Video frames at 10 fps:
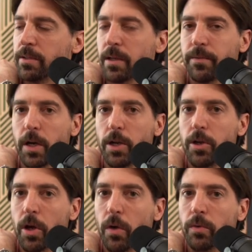of
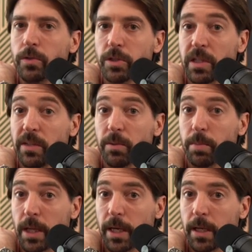unknown, just leave it
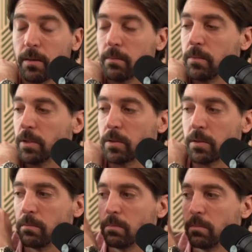blank. Just,
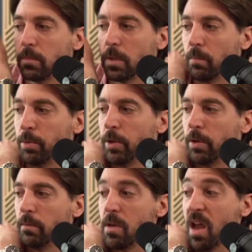put
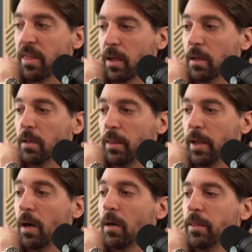nothing
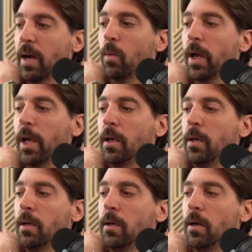there. That way,
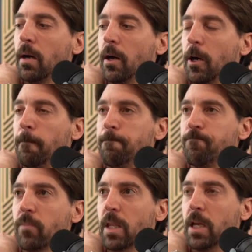
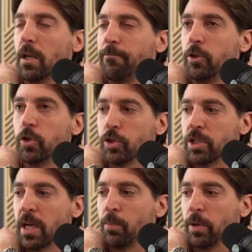in a future
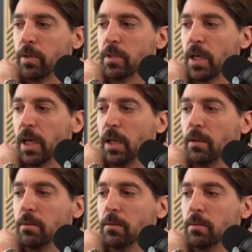step, we could say,
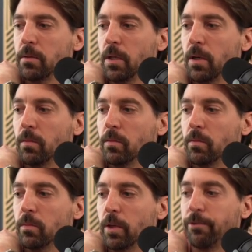
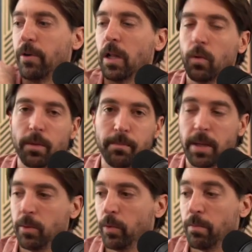we could follow up
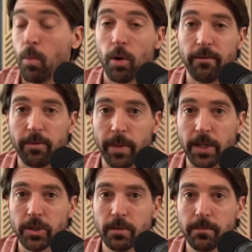maybe with more information